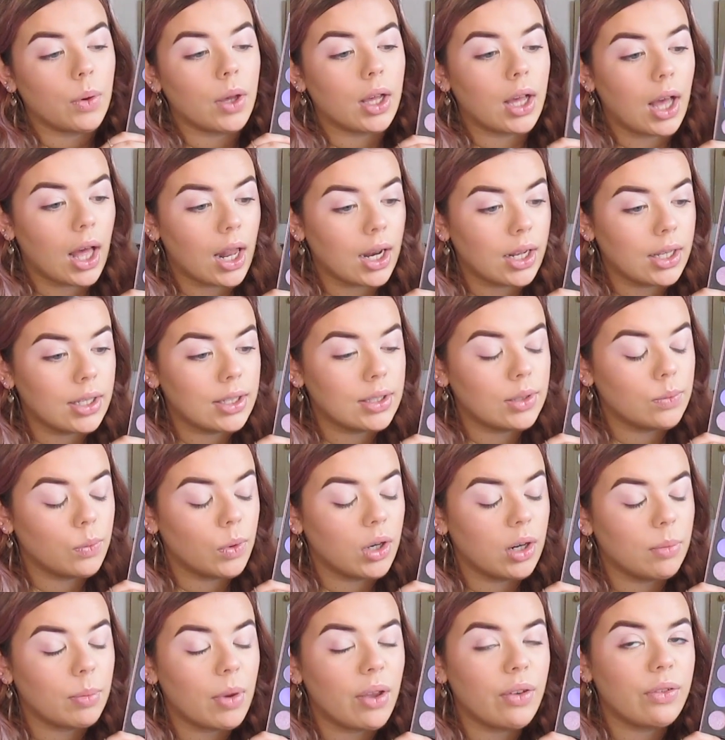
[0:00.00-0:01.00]
colours.
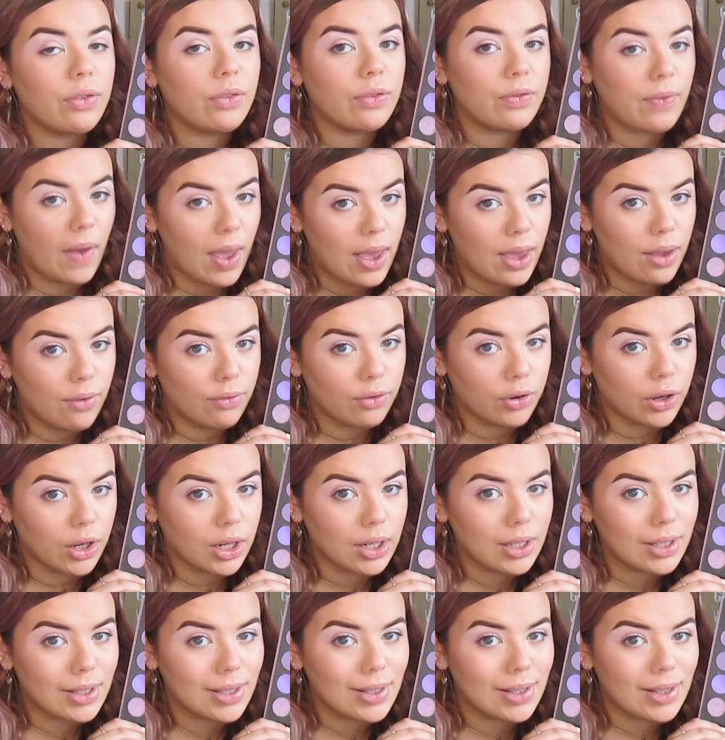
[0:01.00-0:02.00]
One of my
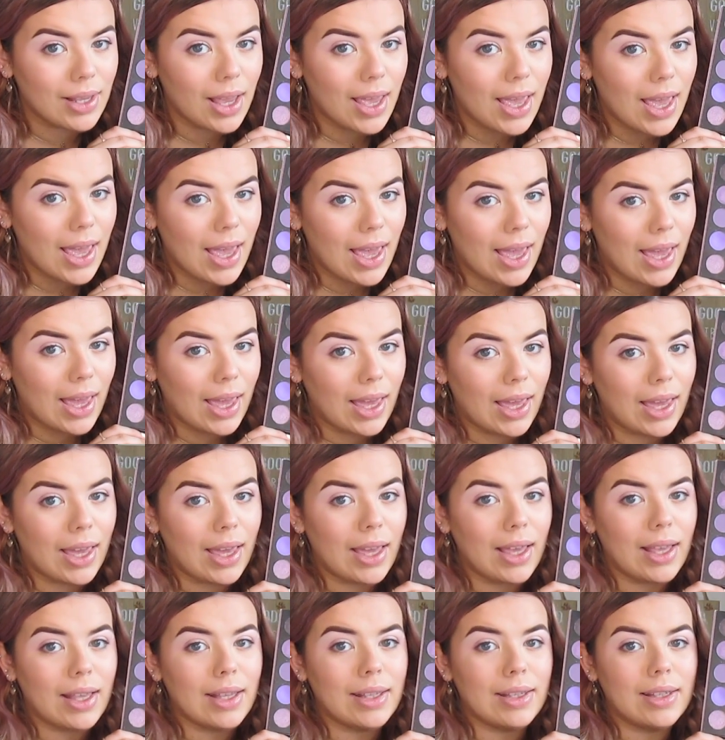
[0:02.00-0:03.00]
favourites
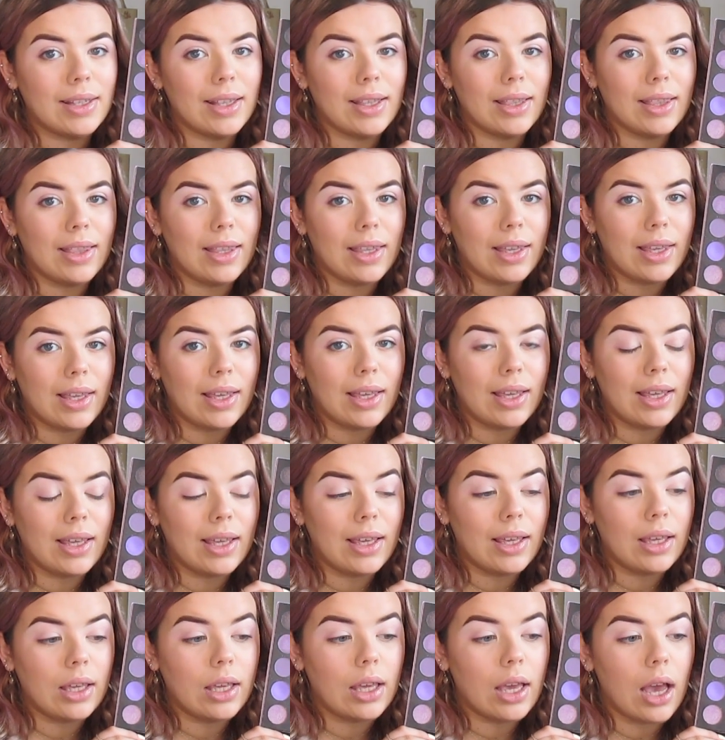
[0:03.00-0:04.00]
is
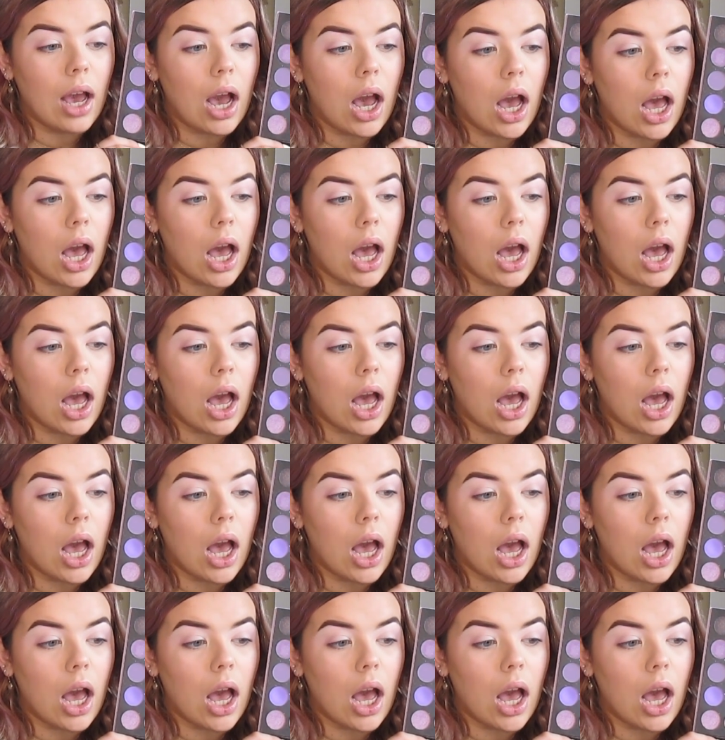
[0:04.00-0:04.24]
the